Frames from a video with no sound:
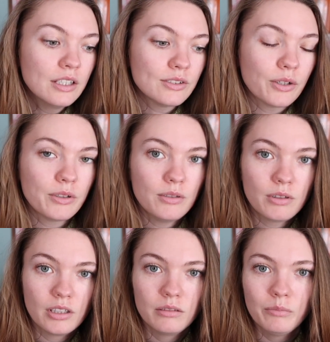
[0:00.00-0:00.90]
So you
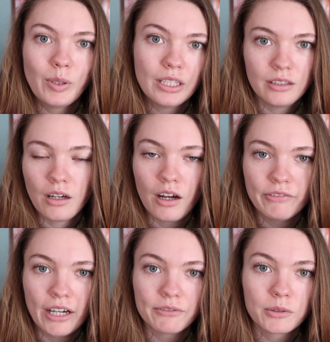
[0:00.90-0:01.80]
can peel it off
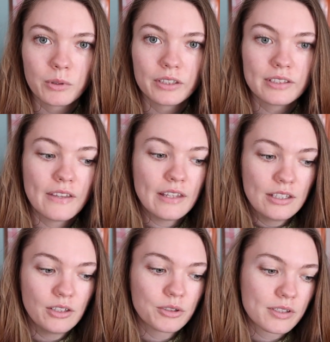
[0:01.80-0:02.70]
afterwards and
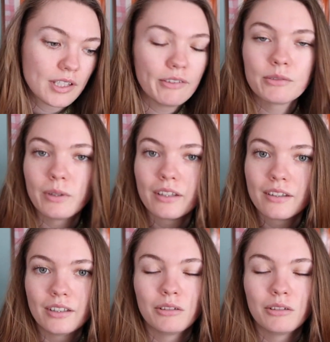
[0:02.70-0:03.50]
then you're just left with